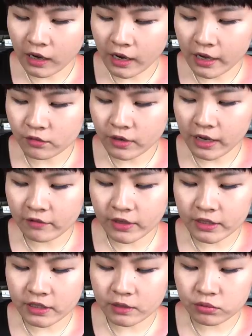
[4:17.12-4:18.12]
I don't have
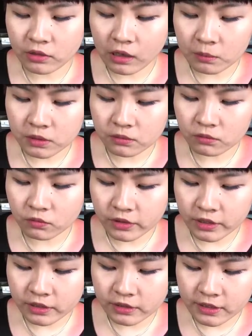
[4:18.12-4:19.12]
any problem
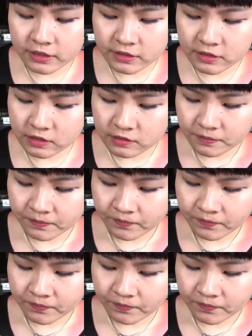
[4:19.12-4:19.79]
wearing this.